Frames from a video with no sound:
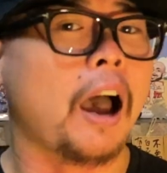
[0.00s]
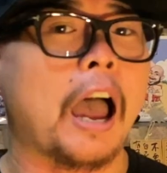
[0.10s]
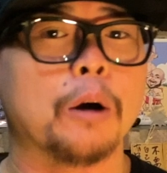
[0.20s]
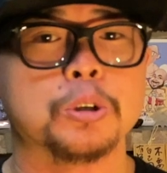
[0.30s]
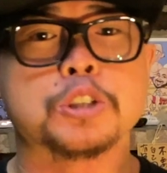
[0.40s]

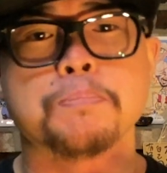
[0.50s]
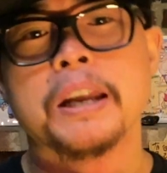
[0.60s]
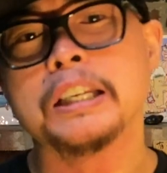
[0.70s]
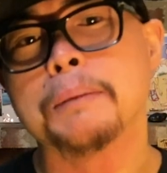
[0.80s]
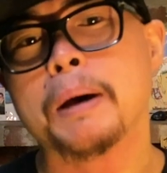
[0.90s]
I was
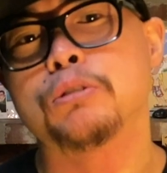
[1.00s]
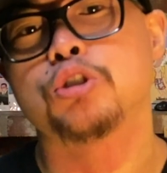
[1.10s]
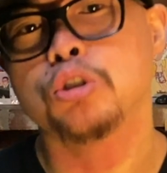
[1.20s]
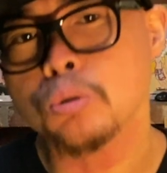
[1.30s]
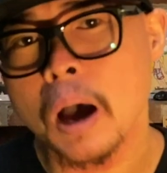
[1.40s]
spending about
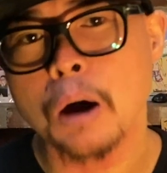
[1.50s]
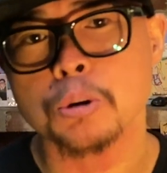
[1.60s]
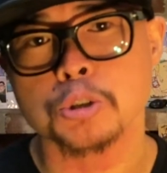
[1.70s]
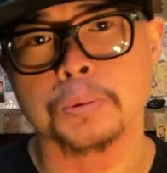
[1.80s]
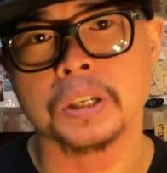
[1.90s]
2
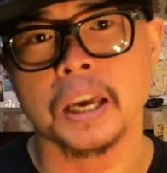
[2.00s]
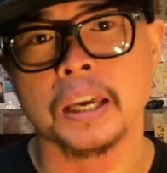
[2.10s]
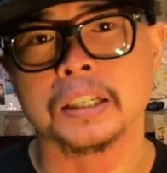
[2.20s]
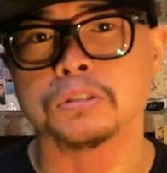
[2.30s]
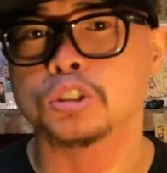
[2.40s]
hours per day
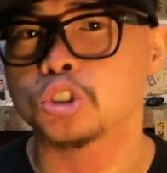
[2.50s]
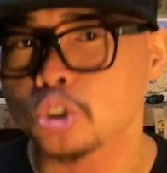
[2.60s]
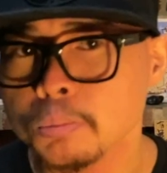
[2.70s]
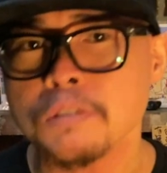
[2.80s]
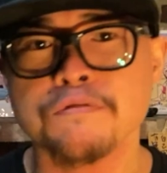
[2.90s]

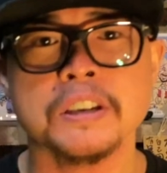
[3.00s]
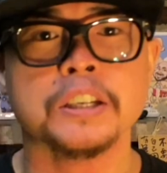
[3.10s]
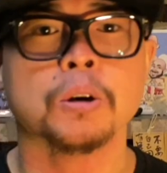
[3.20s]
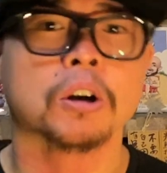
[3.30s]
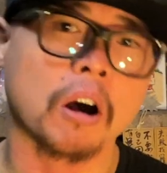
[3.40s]
consuming
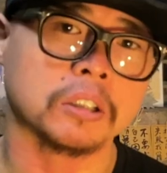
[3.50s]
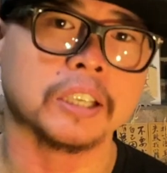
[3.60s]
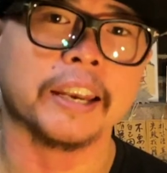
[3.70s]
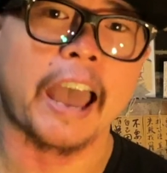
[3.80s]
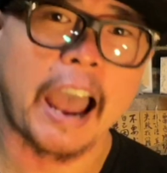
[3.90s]
video
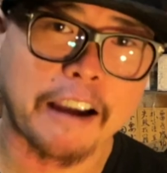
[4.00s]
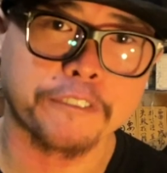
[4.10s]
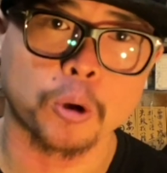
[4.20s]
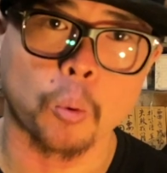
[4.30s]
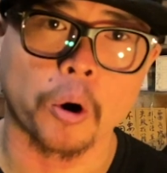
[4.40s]
content
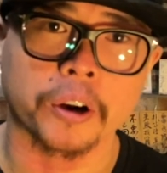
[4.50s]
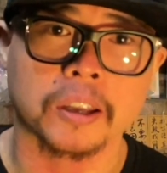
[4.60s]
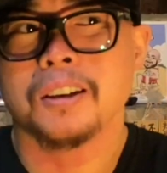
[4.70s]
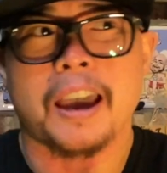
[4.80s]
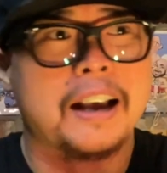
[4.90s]
after work
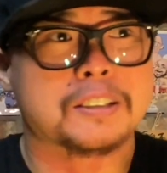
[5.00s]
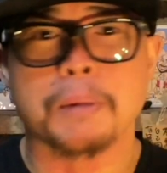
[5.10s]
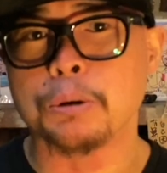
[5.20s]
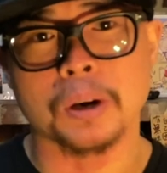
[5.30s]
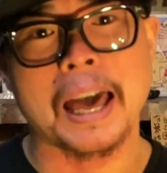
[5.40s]
as
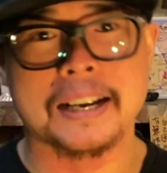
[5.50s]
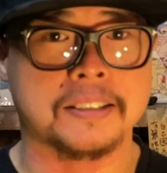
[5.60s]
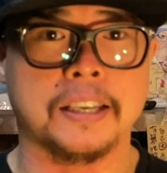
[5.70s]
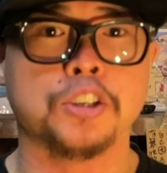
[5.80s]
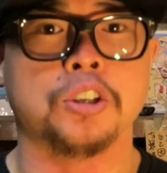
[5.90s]
my
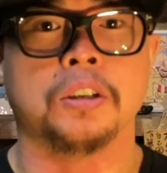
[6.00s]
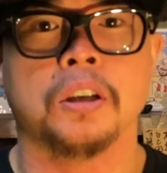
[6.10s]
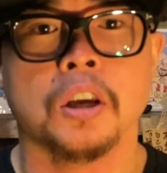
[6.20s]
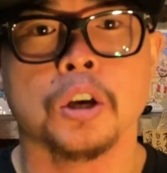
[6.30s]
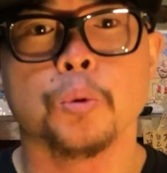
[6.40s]
relaxation,
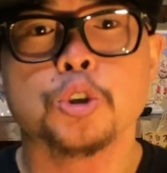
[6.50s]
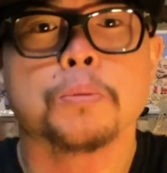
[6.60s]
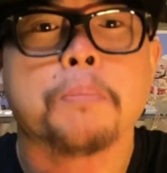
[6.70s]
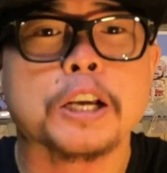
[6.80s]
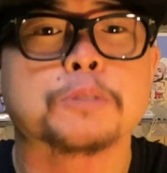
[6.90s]
which
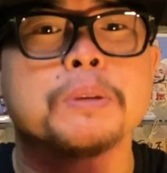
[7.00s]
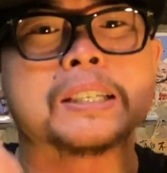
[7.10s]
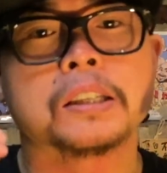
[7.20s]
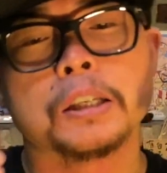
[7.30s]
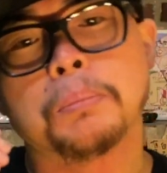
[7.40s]
makes me
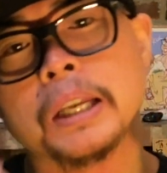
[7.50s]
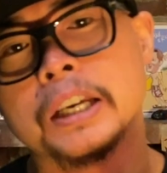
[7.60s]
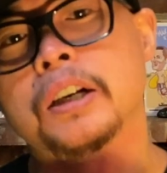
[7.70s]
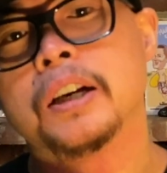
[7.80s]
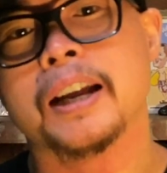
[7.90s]
sleep
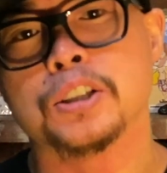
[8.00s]
later than I